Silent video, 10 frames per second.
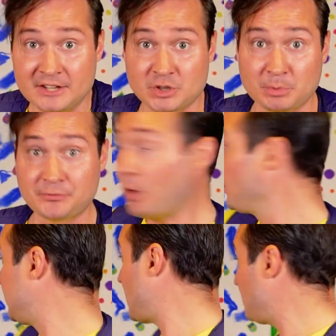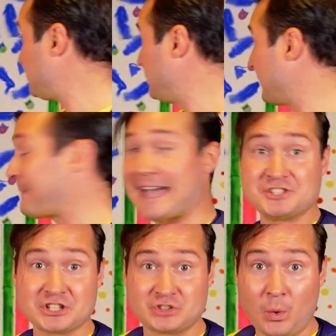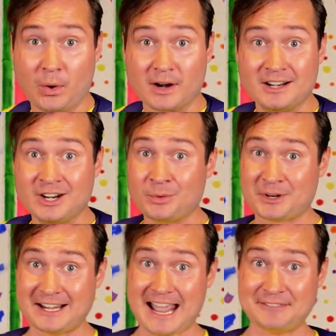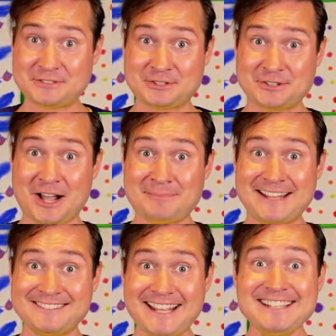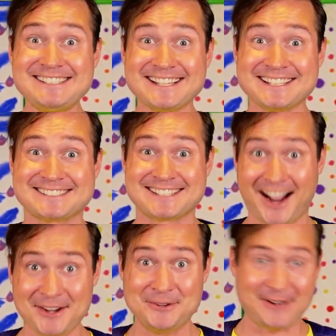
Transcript: so before we go through the magic door, we're gonna have to turn on my laces. Are you